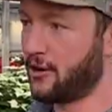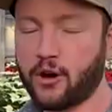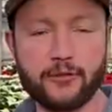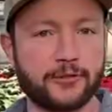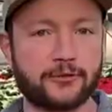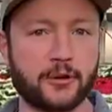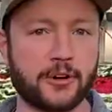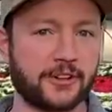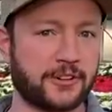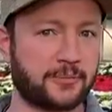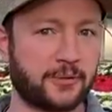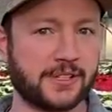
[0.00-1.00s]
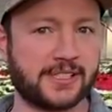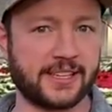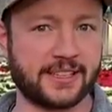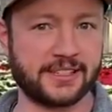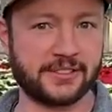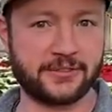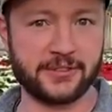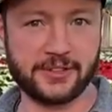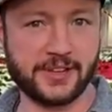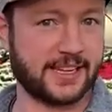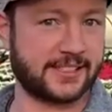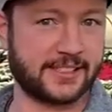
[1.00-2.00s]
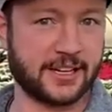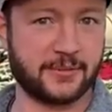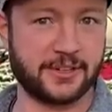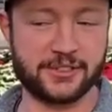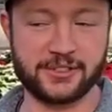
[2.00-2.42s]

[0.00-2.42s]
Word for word: over 400 poinsettias for you guys to come and